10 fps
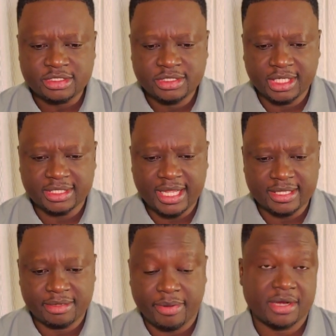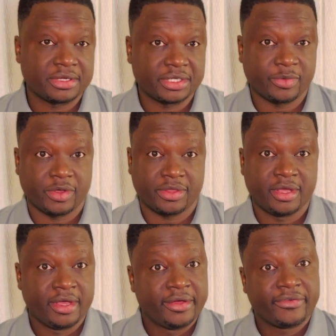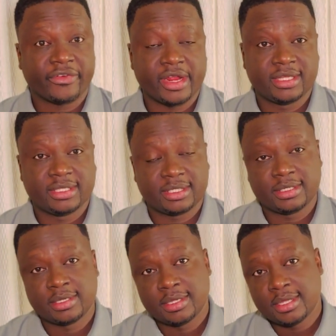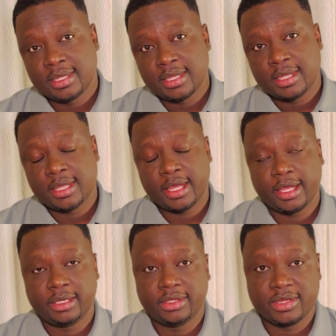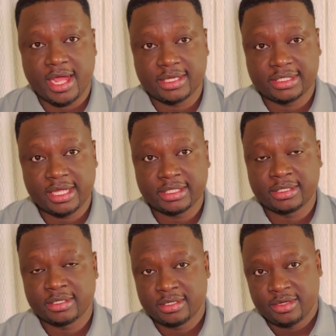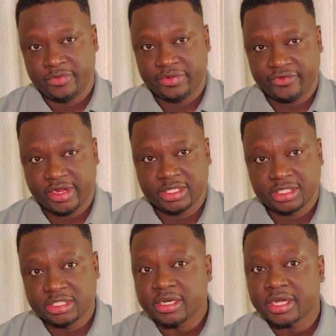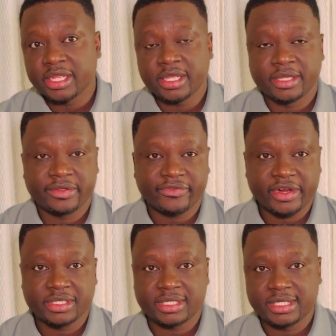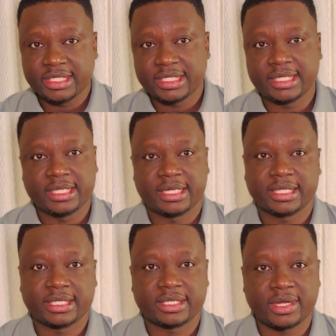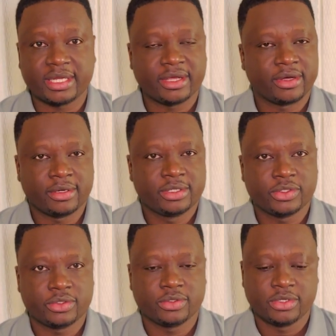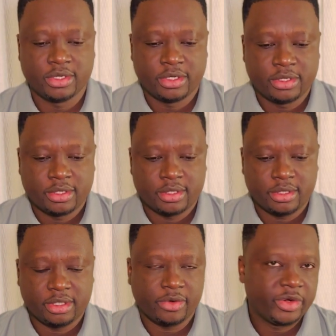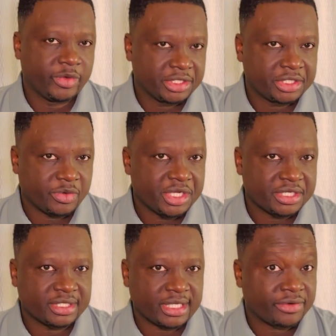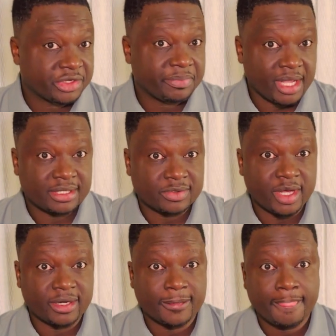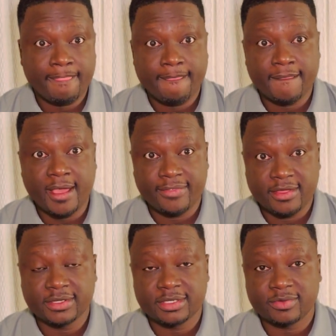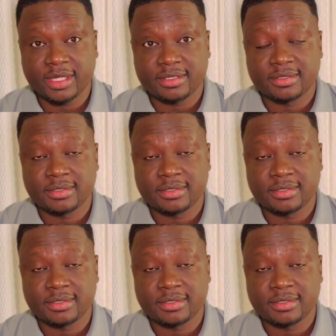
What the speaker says: Just like the partnership with France and the United States, with France and Turkey, and the France and Italy, and etc. They're all into, win-win situations, and respect as well. And this is what